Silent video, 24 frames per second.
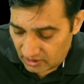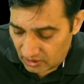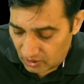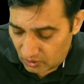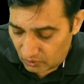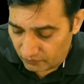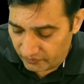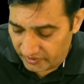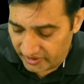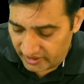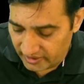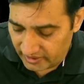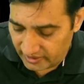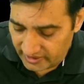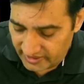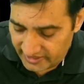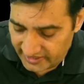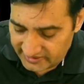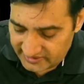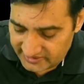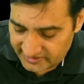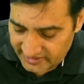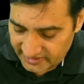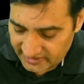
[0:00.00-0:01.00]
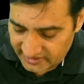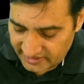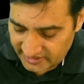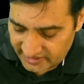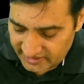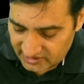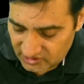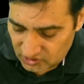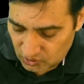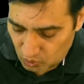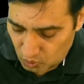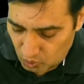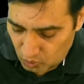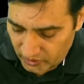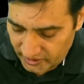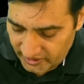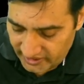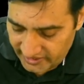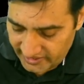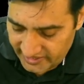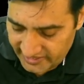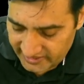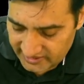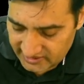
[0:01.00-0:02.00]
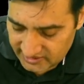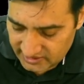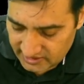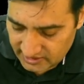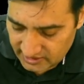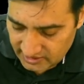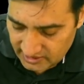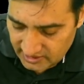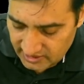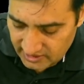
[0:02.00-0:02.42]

where, let's say, there is one text,